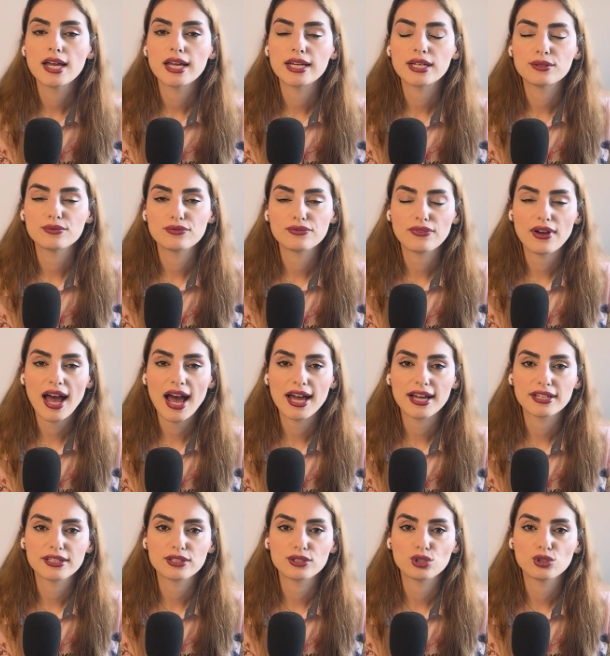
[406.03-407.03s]
In
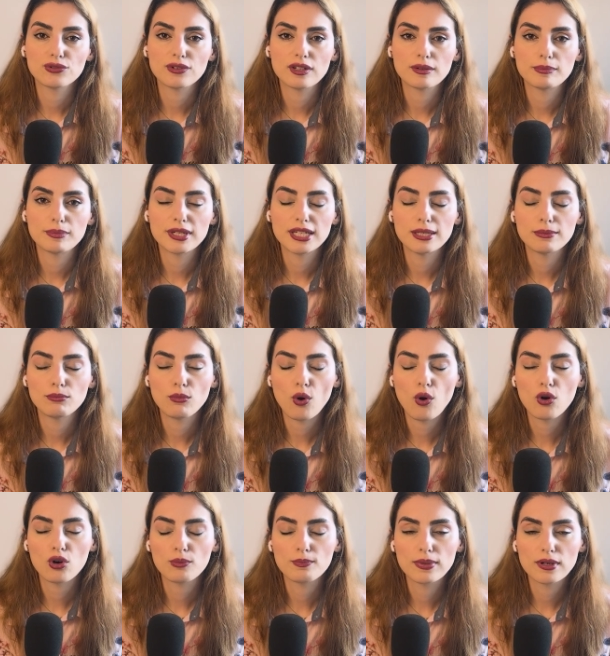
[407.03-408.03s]
fact, you will be
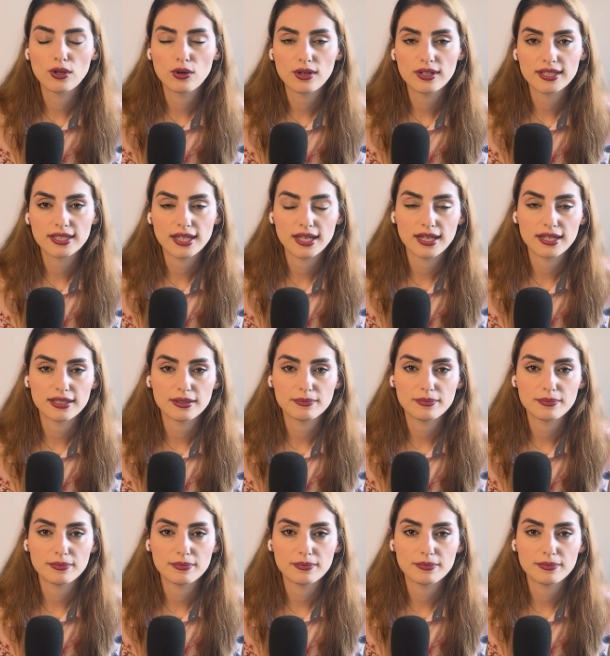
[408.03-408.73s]
more bloated